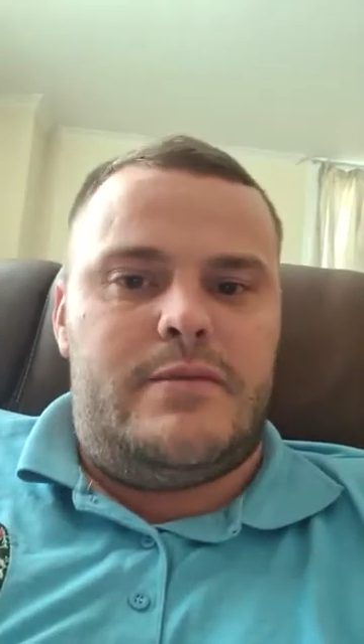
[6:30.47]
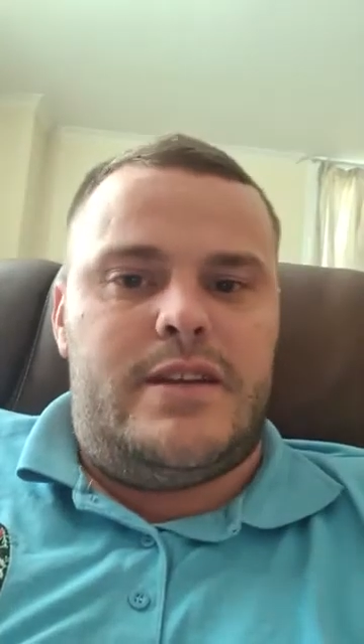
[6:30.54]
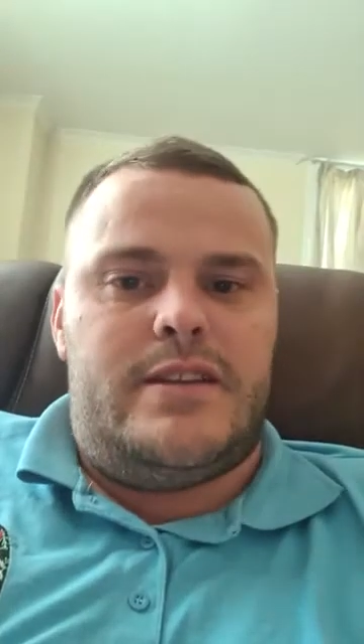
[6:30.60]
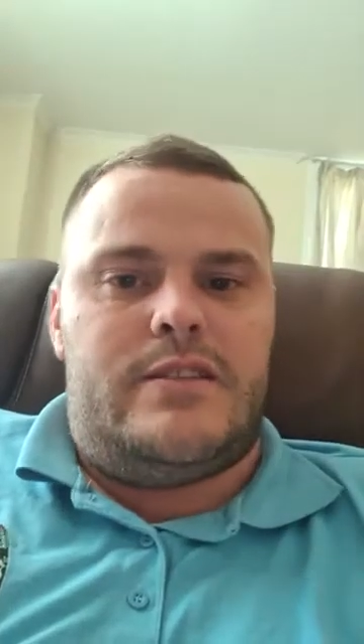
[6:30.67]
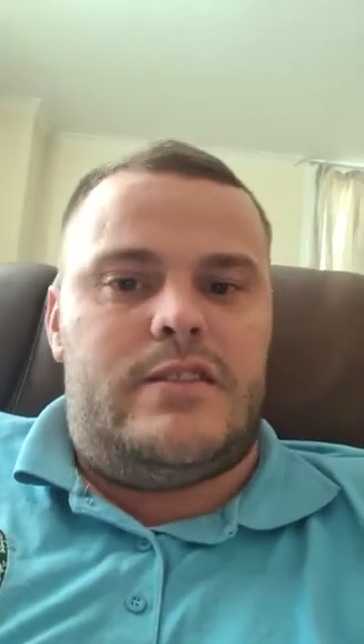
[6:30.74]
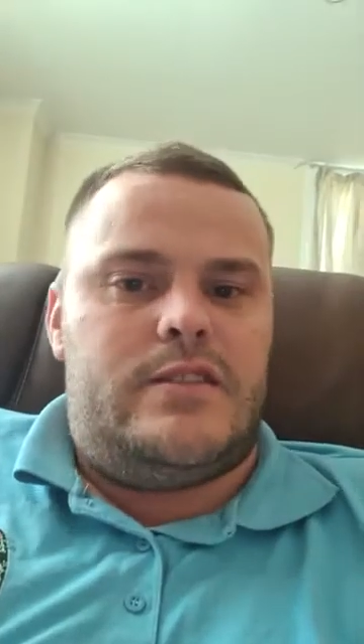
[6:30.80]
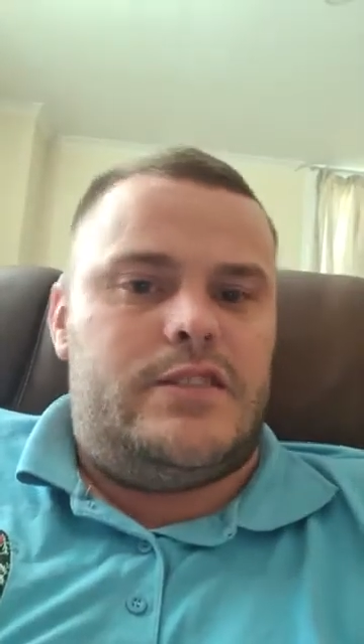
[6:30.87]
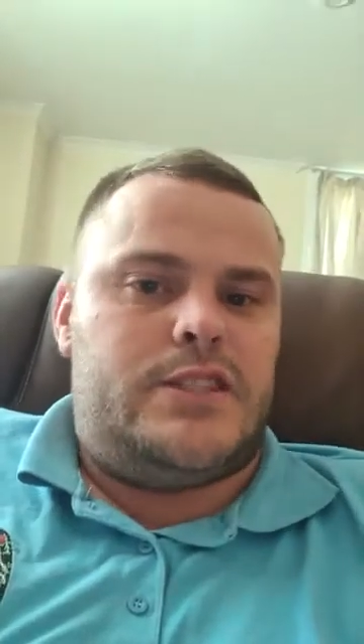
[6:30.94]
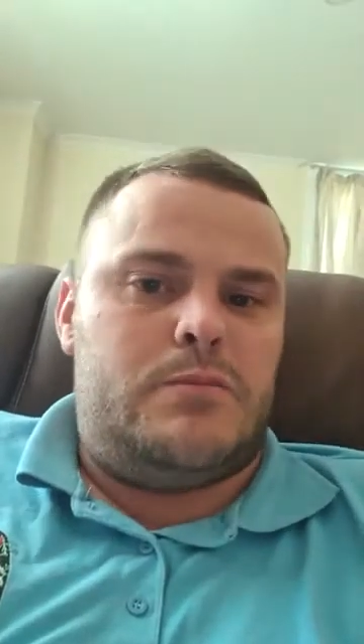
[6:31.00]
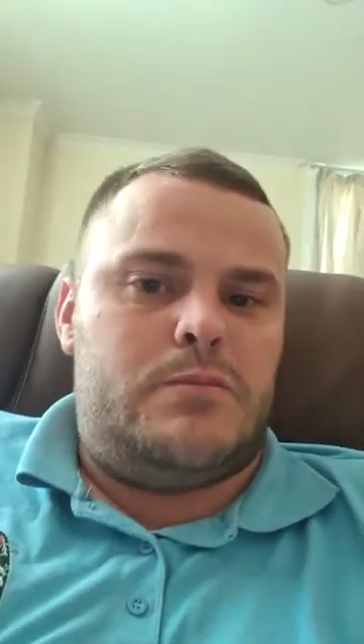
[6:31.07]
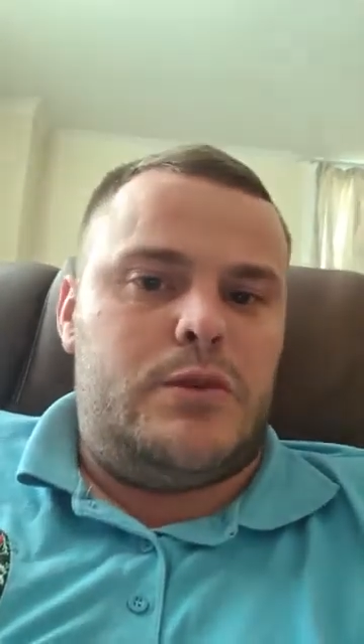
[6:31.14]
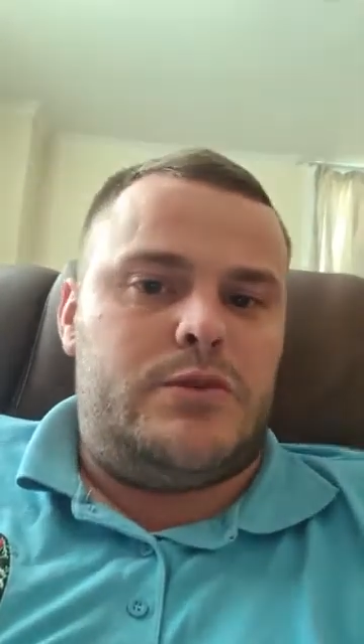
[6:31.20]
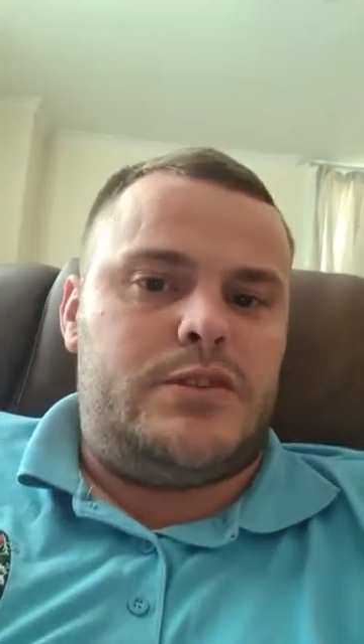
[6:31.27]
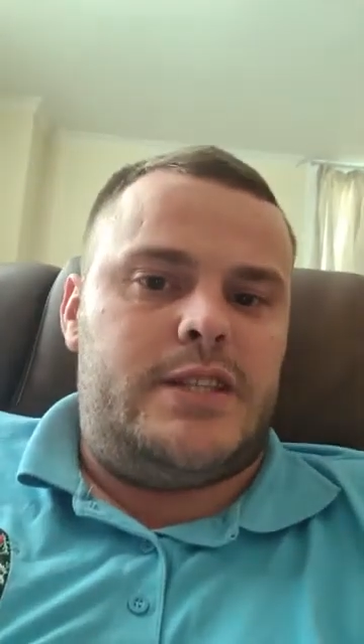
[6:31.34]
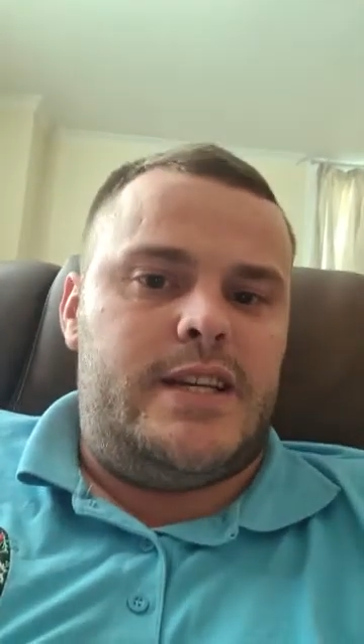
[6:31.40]
when the
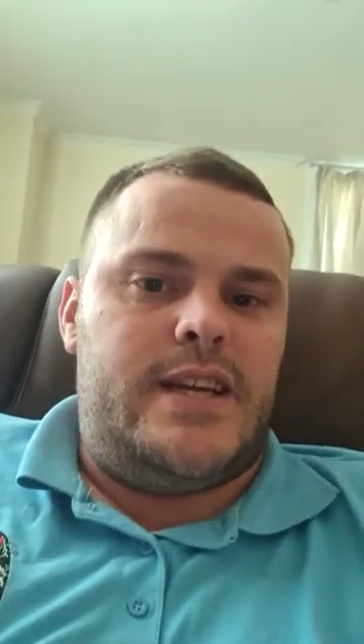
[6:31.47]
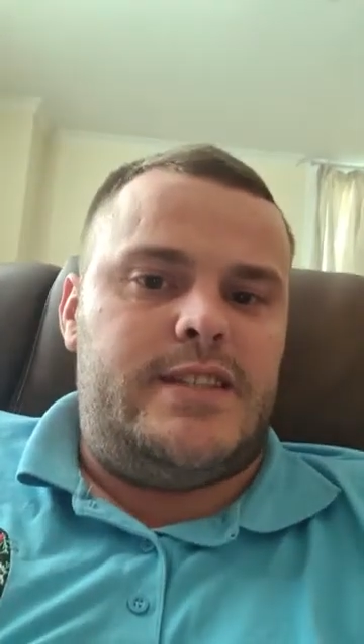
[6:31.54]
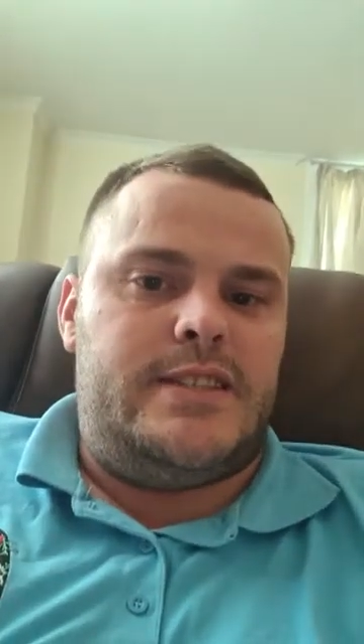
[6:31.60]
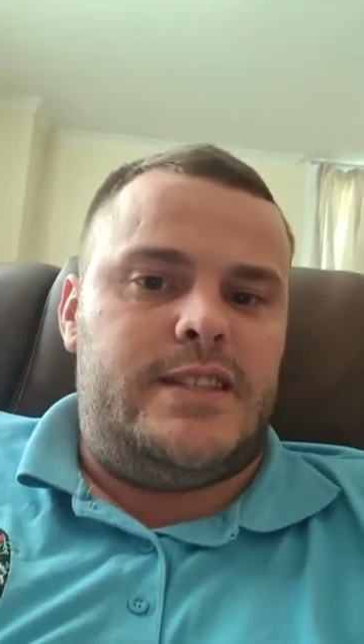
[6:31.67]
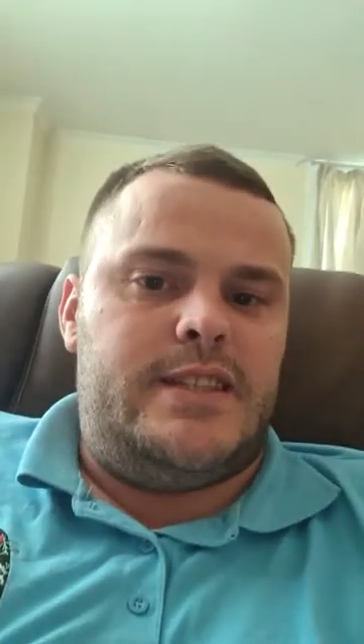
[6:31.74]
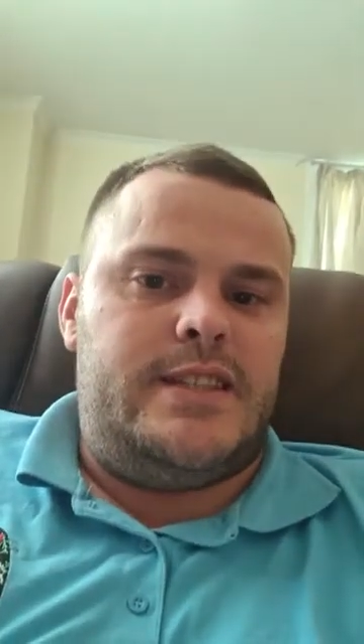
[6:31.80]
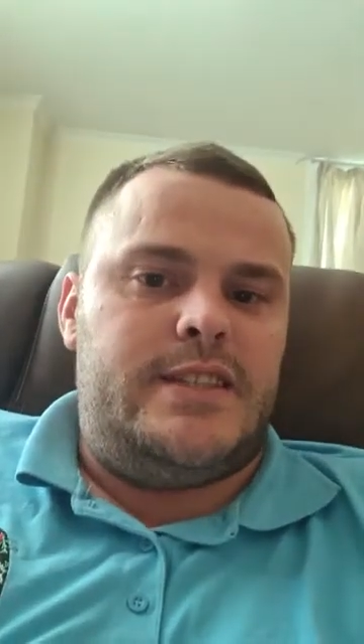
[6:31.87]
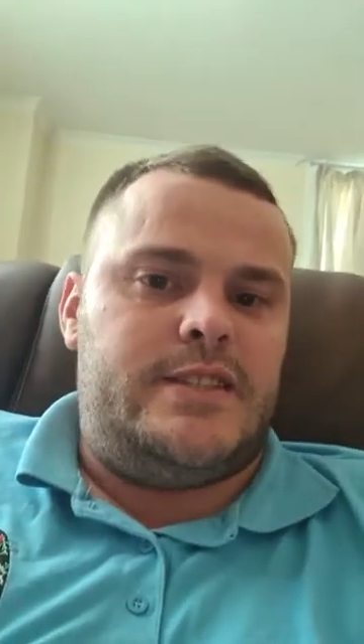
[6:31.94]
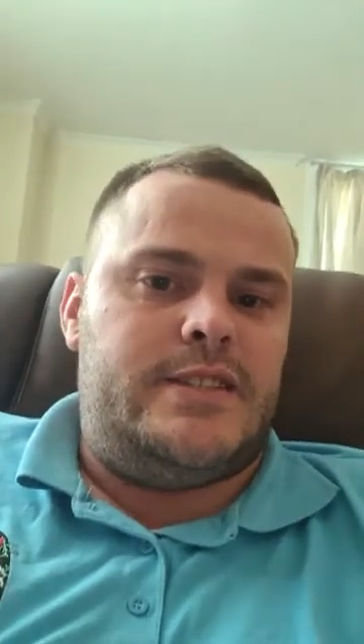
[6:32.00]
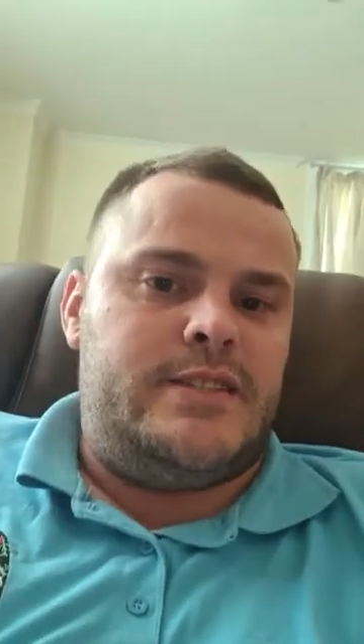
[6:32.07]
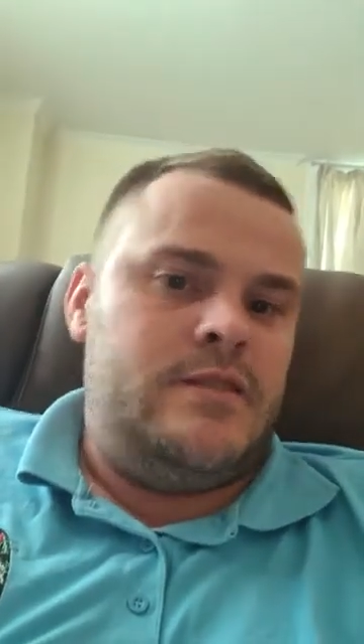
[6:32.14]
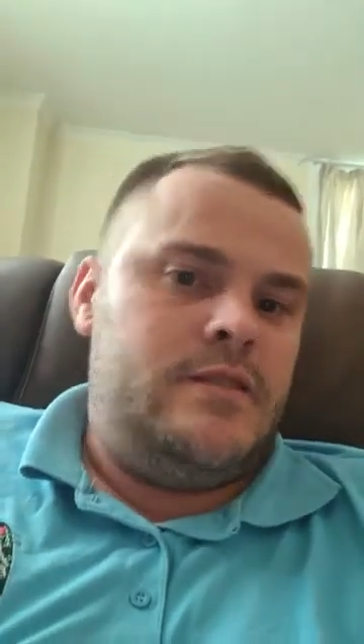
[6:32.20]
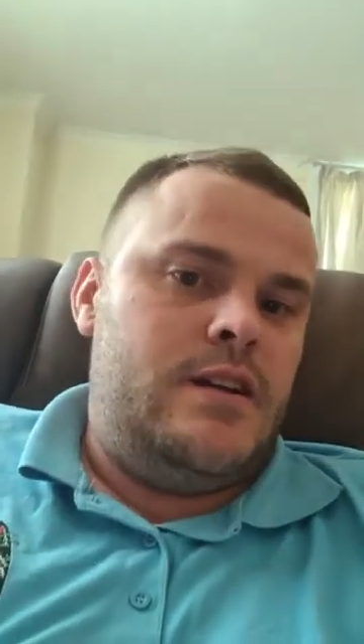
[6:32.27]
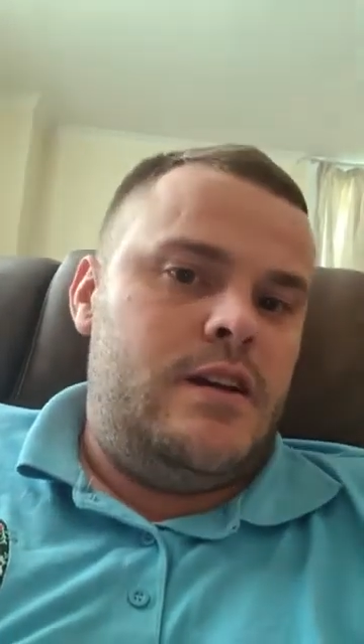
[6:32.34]
small CICs